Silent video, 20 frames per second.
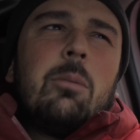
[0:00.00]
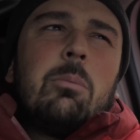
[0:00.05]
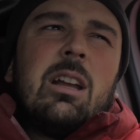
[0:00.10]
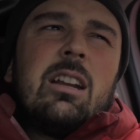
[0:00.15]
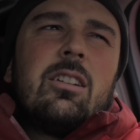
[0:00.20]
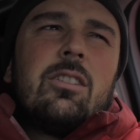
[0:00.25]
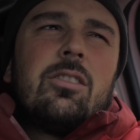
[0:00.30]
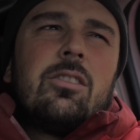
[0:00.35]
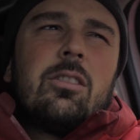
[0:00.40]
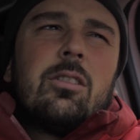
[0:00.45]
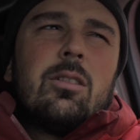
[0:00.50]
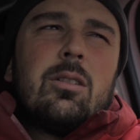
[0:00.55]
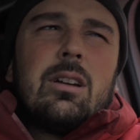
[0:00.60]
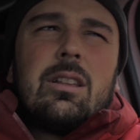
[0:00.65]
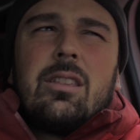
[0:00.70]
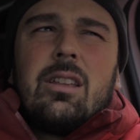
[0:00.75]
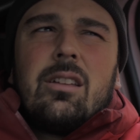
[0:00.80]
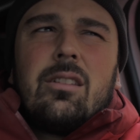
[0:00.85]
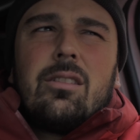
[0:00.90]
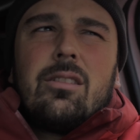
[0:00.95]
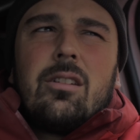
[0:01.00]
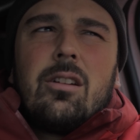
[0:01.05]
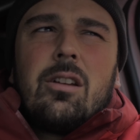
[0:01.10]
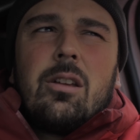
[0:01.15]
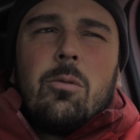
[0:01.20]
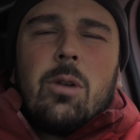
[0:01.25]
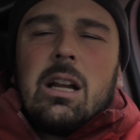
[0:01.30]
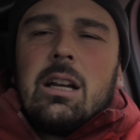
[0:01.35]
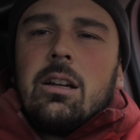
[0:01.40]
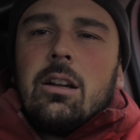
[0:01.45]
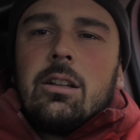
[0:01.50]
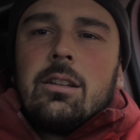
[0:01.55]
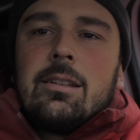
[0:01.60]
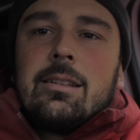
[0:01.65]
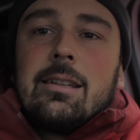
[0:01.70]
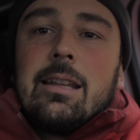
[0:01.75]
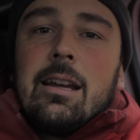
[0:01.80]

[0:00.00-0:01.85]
I managed to go, I think, 31 knots